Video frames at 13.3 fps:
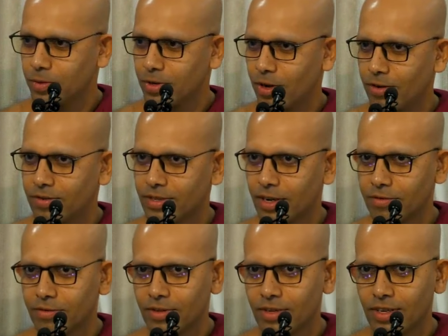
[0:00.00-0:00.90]
know a lot of
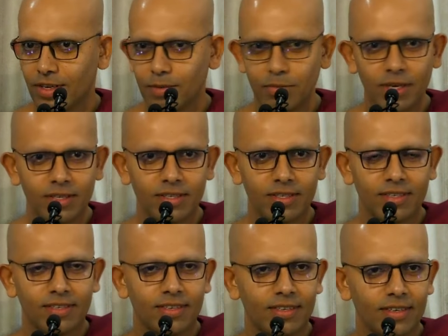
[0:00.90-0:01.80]
stuff. But
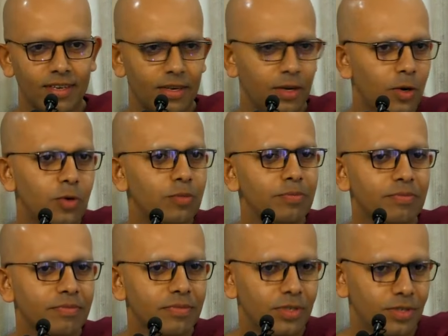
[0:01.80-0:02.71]
at
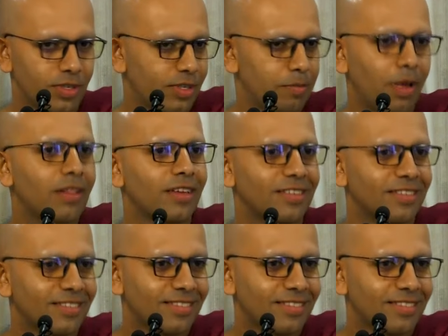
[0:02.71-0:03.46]
home, you're just a mother.